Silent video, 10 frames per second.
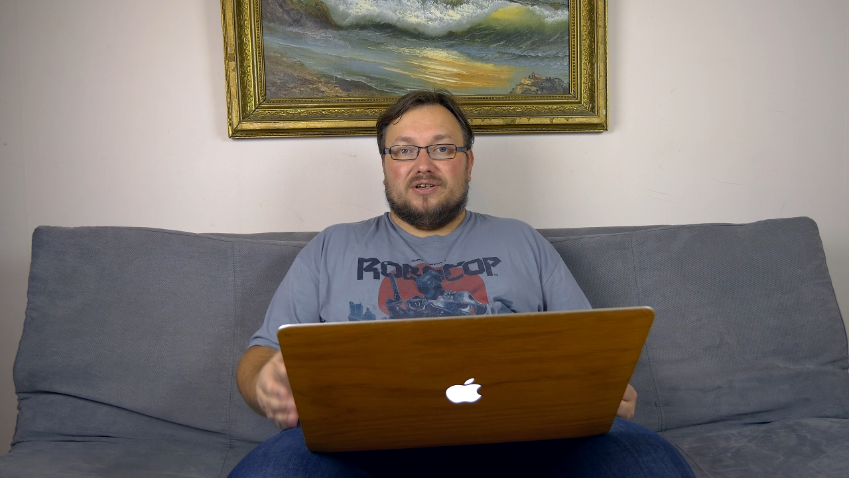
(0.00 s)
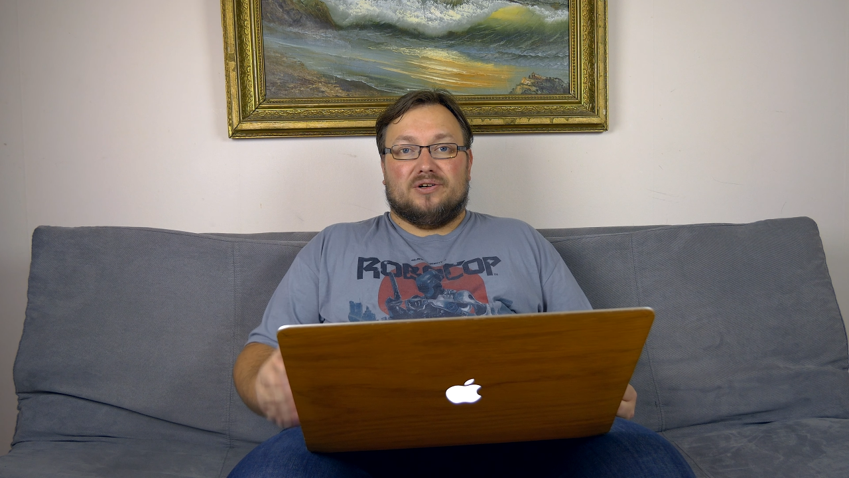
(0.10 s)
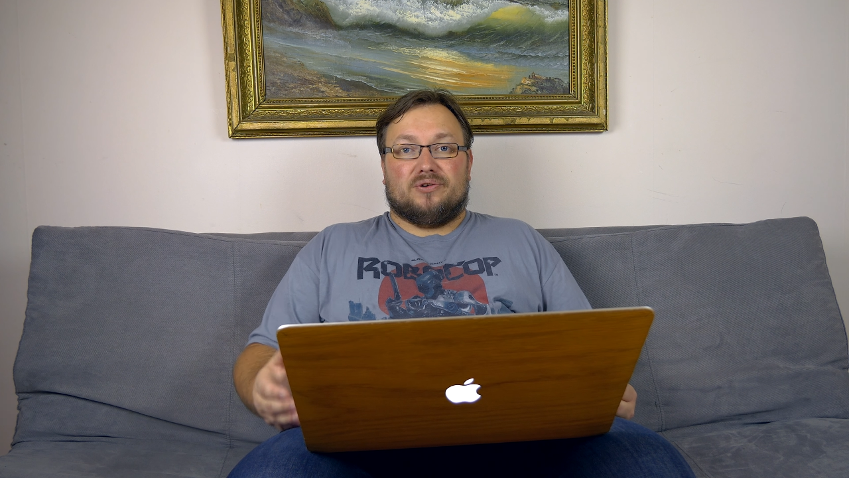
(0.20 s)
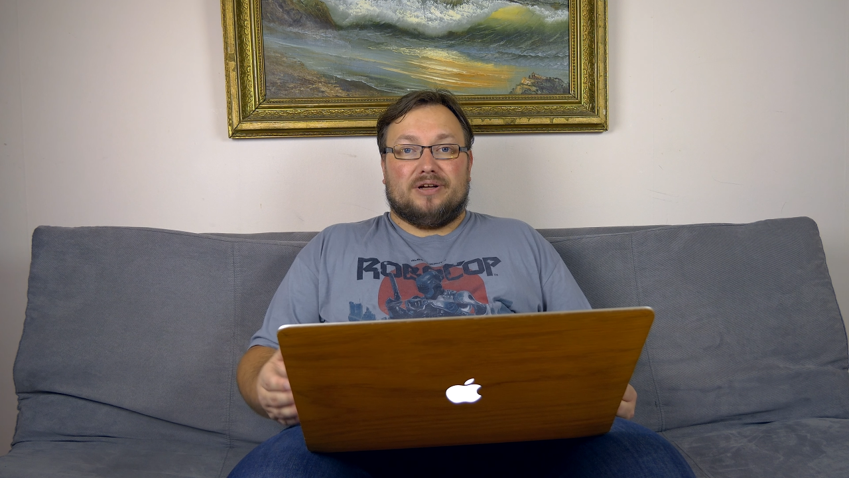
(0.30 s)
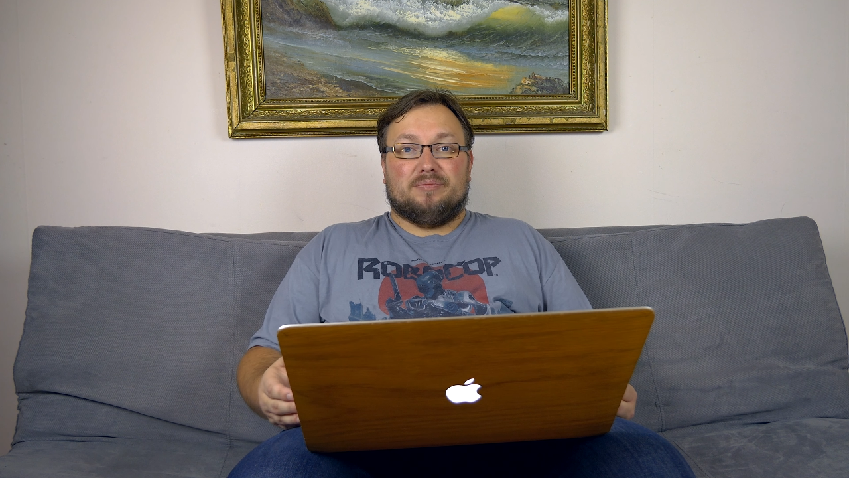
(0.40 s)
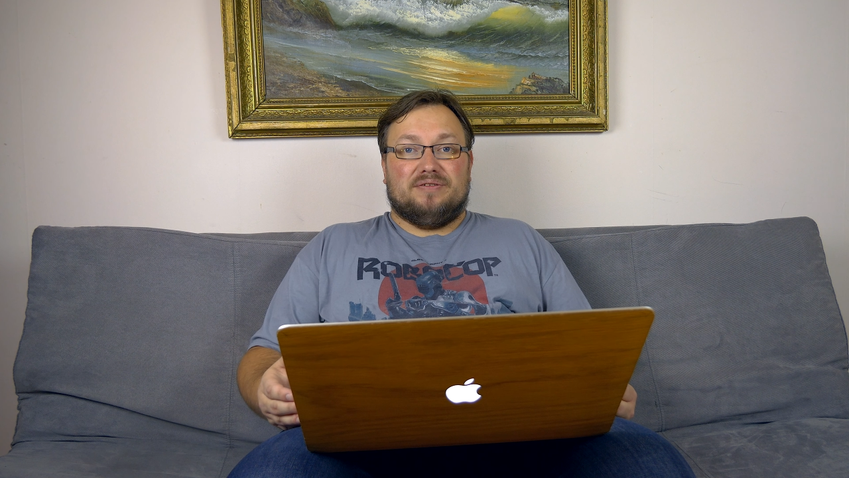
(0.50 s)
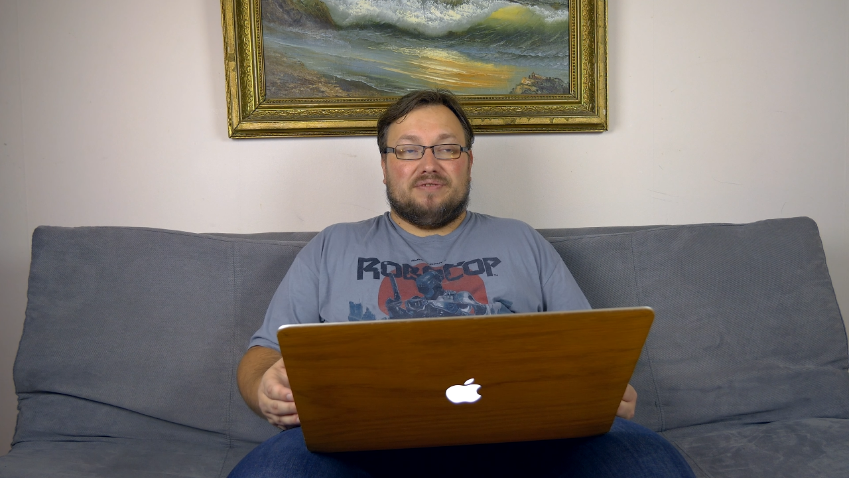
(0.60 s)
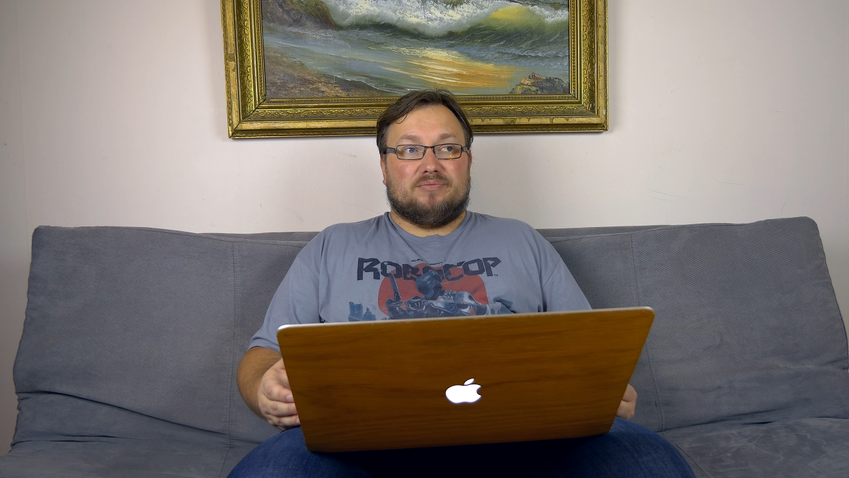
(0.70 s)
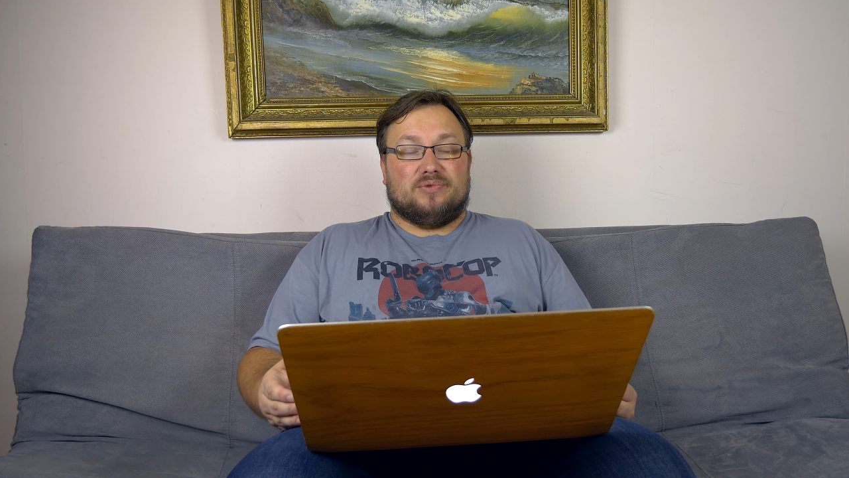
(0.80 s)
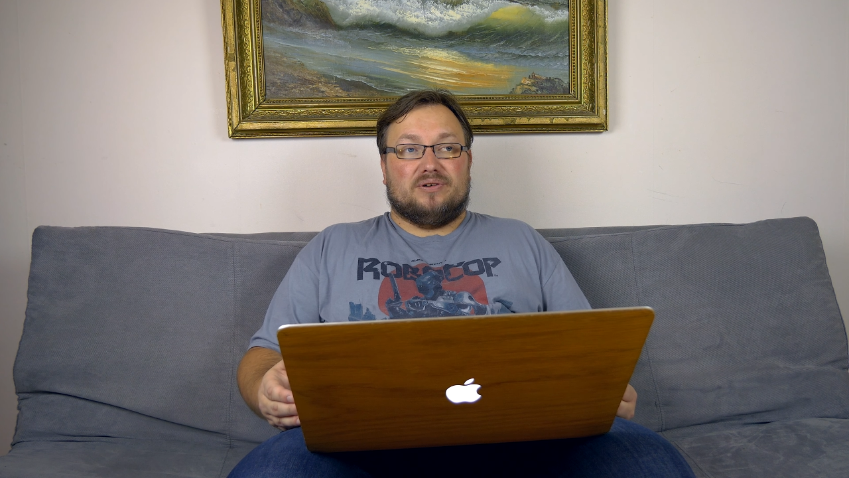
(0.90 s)
correct me if
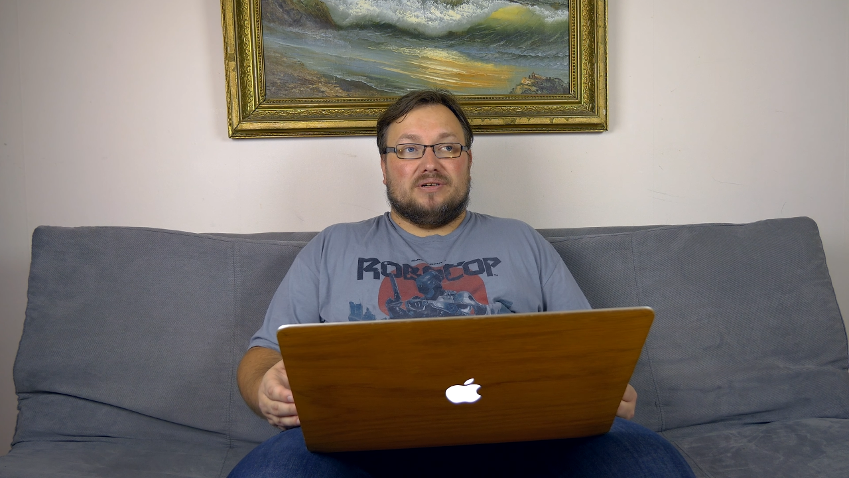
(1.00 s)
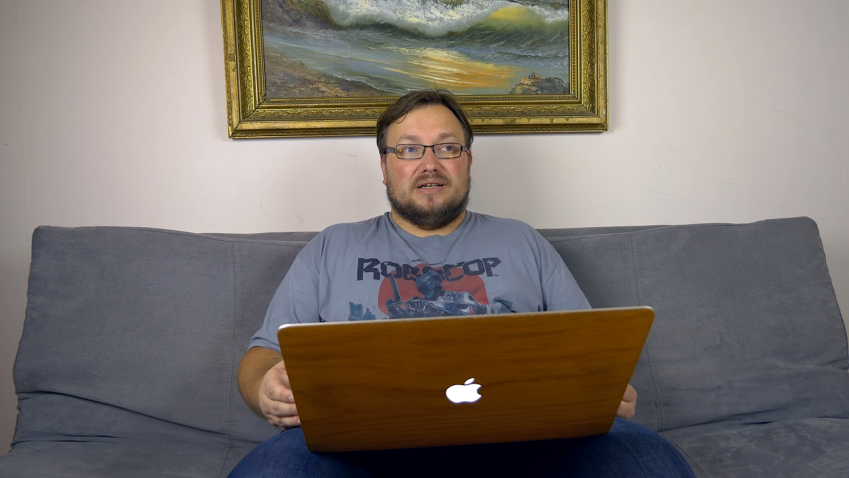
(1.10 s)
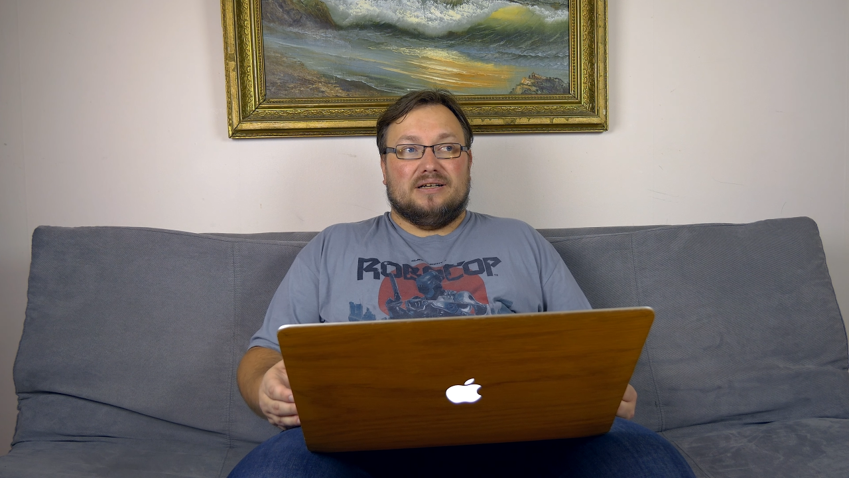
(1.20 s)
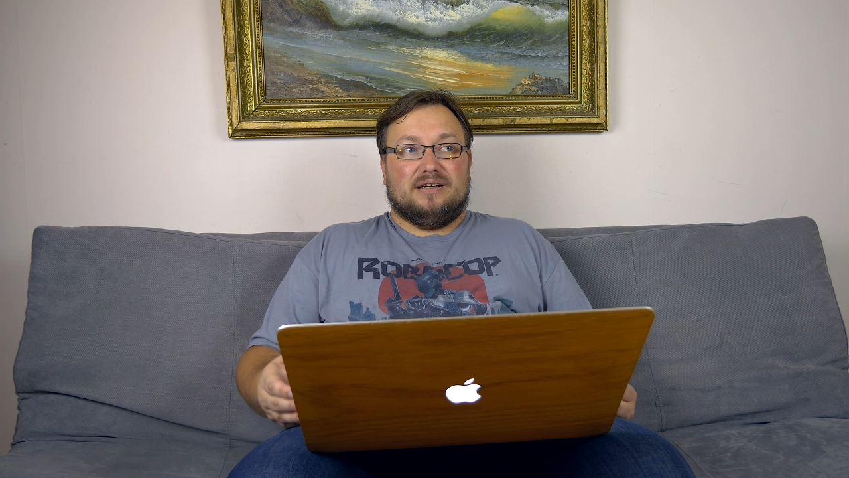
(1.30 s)
I'm wrong,